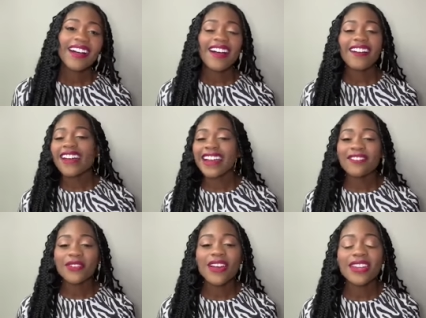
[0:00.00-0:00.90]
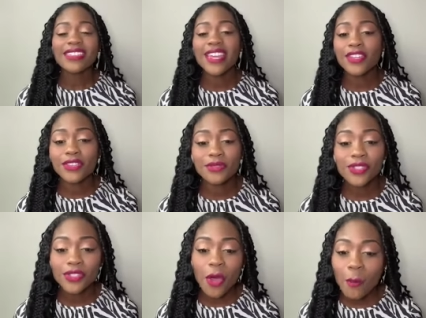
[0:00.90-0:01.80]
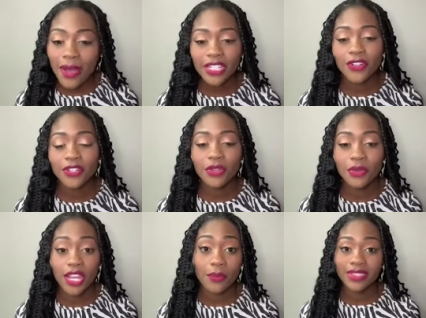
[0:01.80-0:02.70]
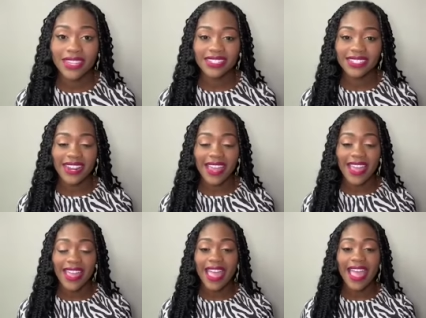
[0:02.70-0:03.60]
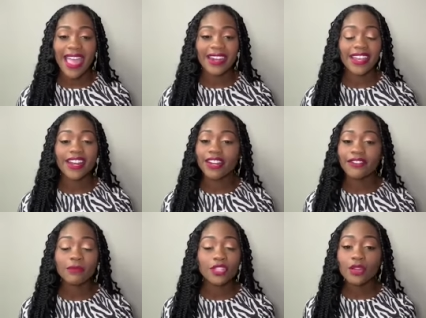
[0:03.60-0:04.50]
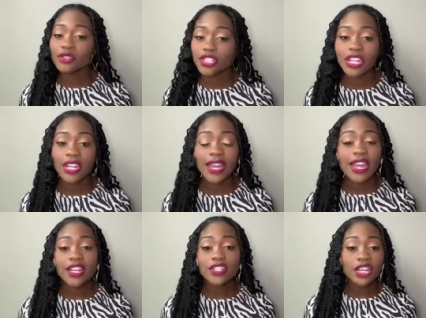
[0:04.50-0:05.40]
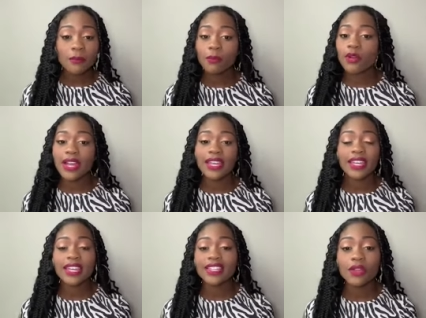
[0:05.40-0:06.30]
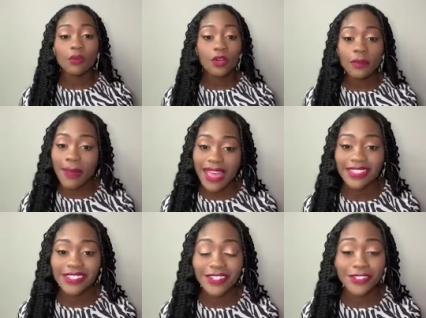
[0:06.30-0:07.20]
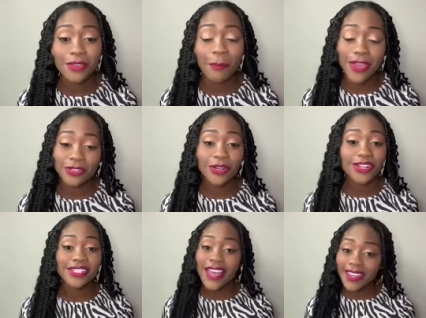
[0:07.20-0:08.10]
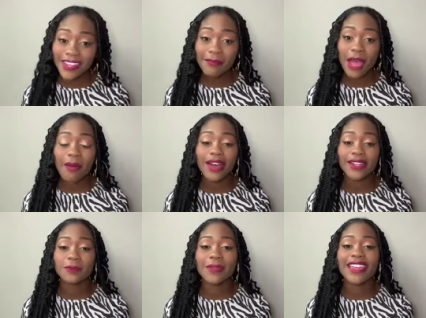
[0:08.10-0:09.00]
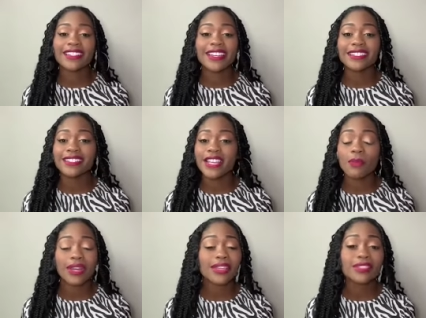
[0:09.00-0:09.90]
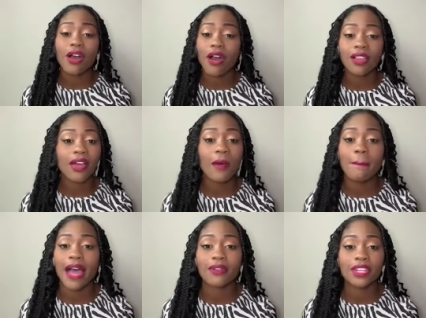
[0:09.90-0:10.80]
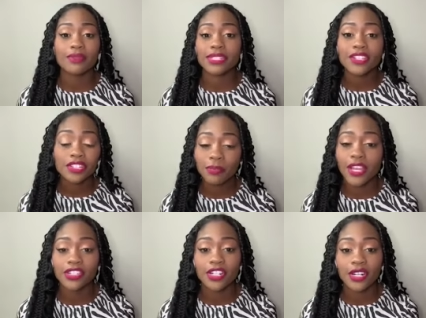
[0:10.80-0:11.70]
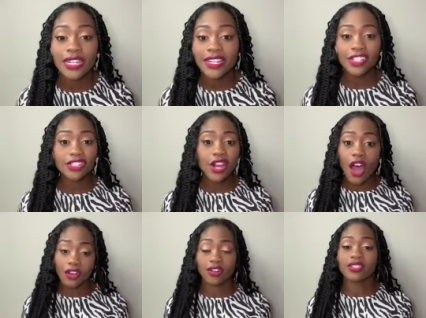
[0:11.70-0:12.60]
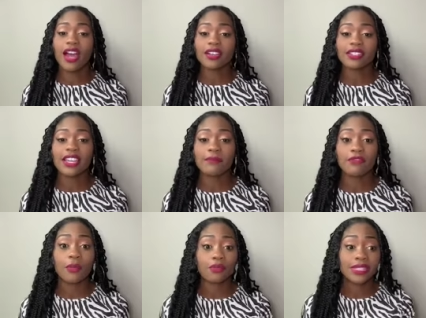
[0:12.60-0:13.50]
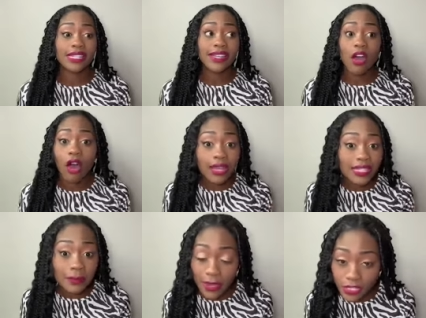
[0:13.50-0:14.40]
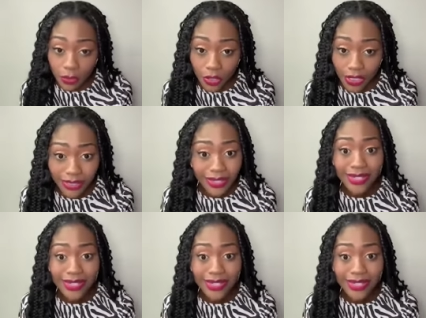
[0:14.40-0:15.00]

All right, everyone. Thank you so much for tuning in with us today and hearing from Yoshi Chipwood. He is the wood master, so make sure to check him out on his page and see what he's all about. It was such a pleasure, such an honor to talk to him, from seeing all his amazing work.